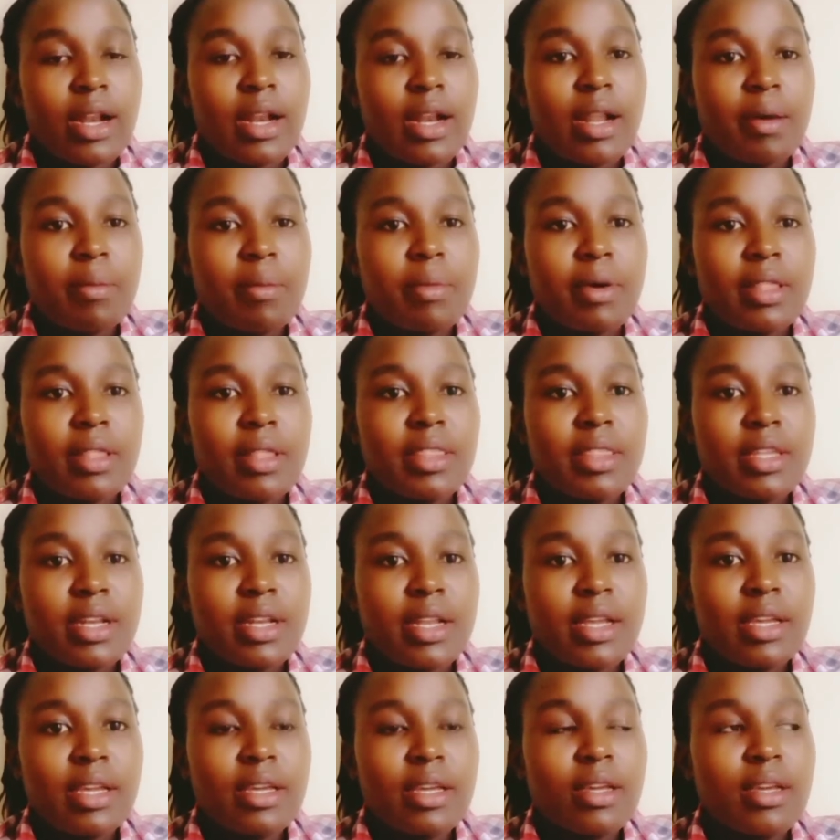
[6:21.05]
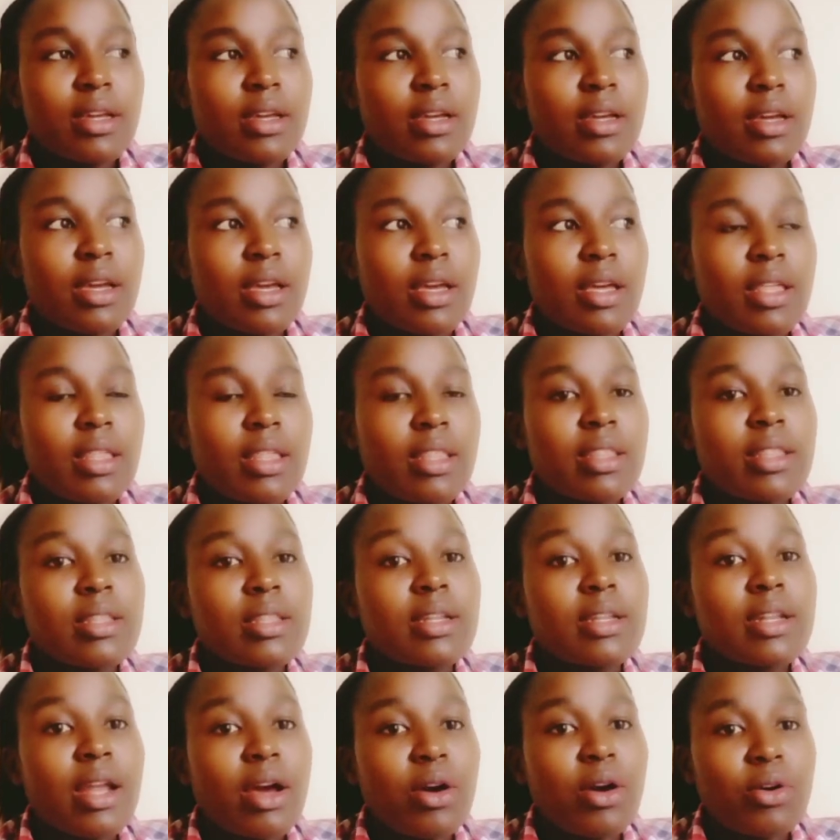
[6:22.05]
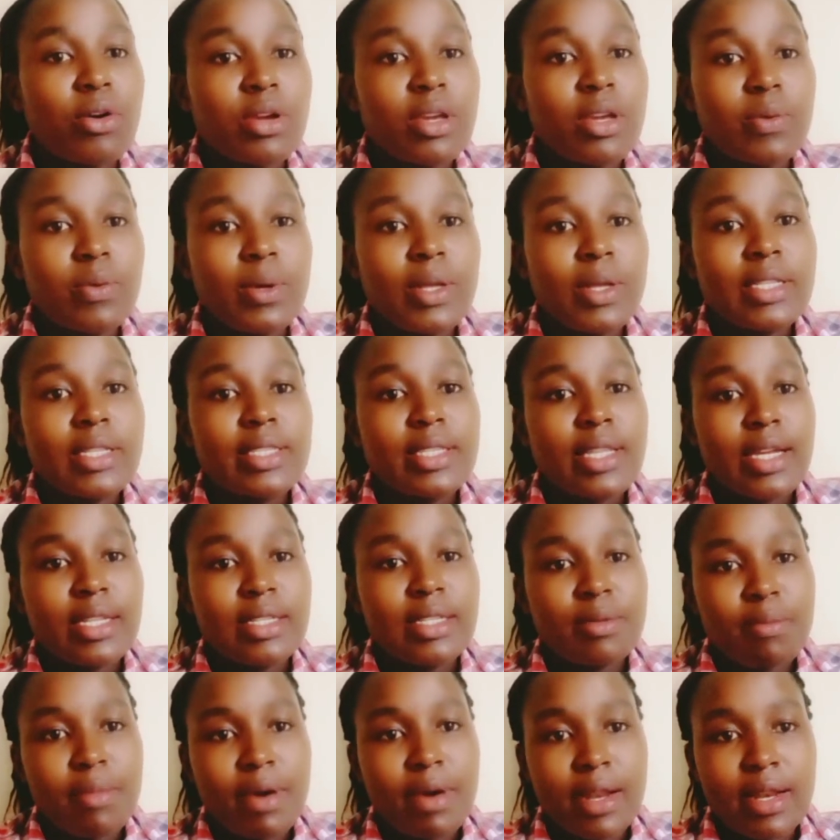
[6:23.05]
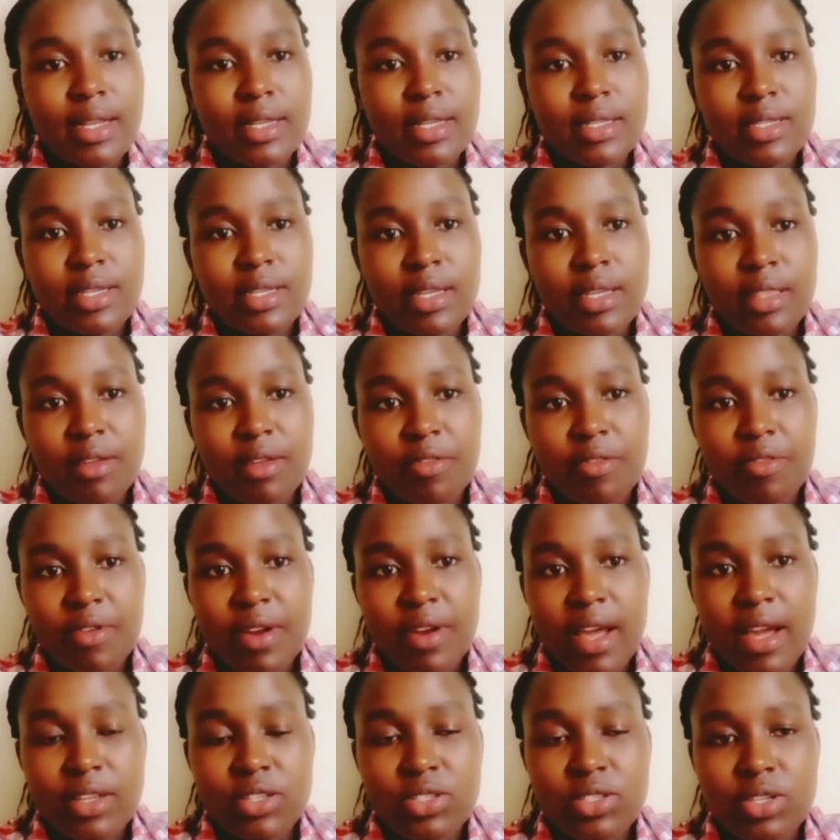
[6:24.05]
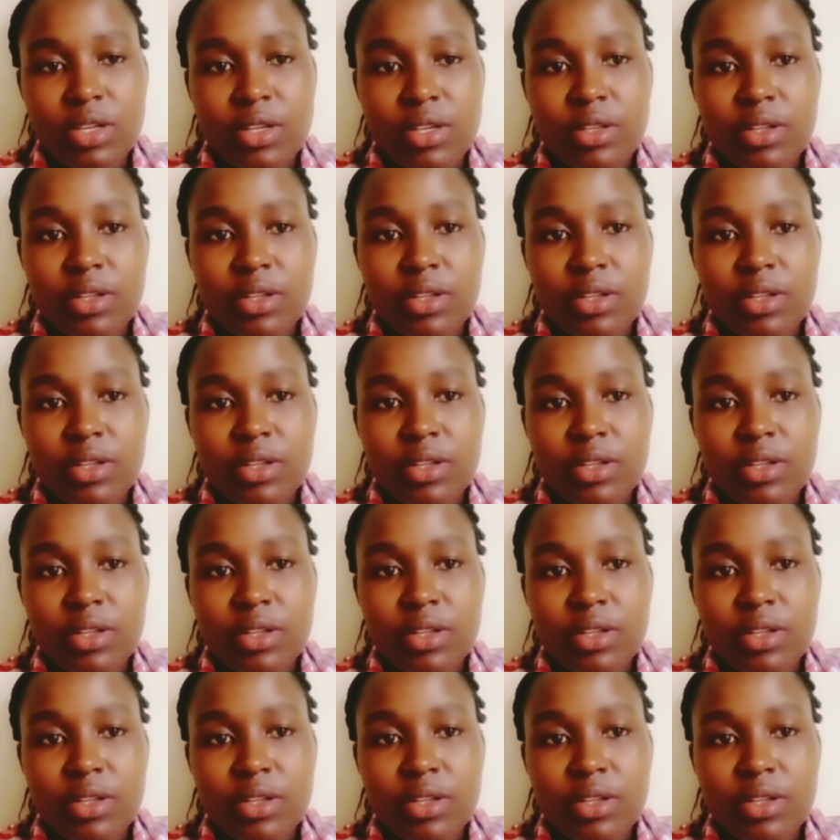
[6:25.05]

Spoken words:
Number 3, now he will start managing the fracture